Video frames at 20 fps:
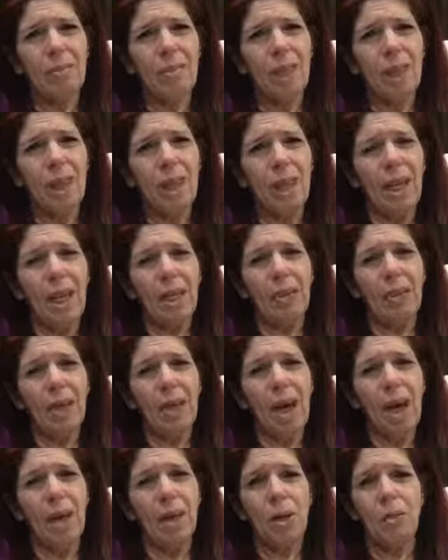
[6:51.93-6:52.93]
and
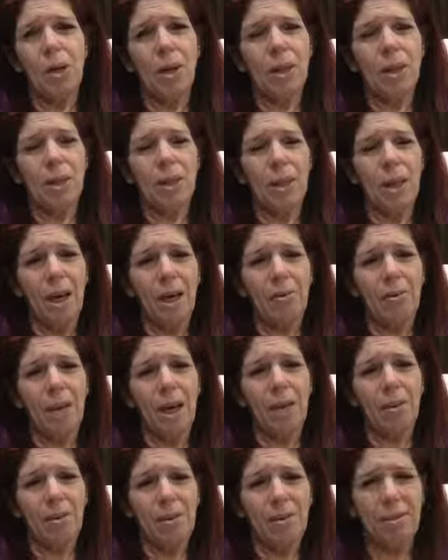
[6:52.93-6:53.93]
I don't want to, I'm
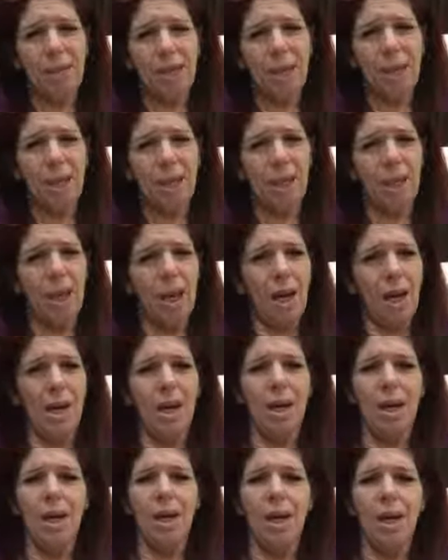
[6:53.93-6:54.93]
not saying
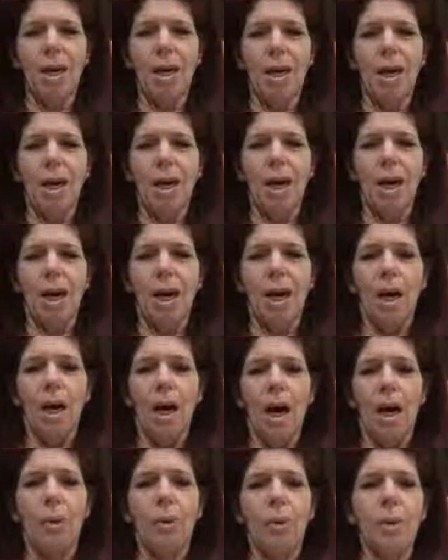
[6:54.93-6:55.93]

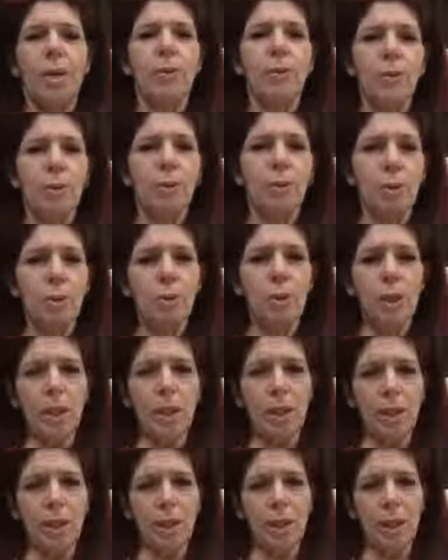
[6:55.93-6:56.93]
I will ever do
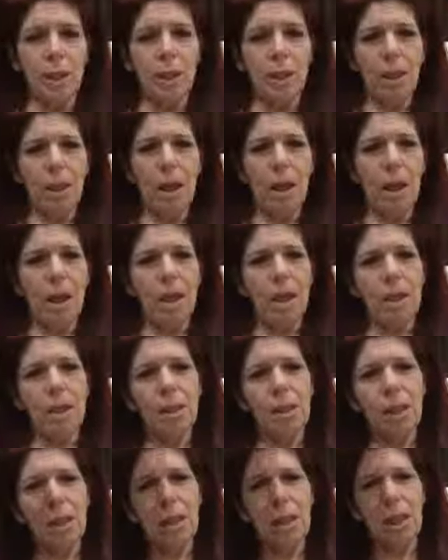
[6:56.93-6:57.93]
anything.
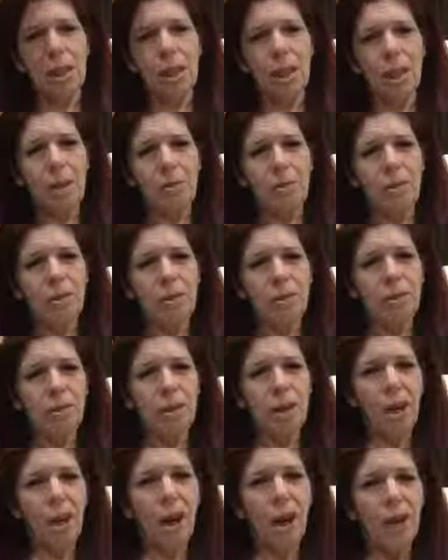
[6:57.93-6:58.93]
I'm
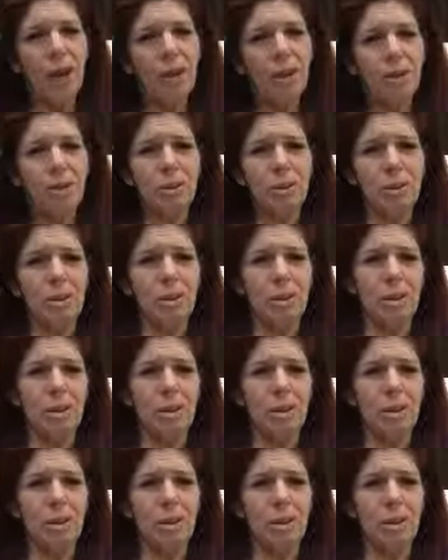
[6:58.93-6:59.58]
just tired.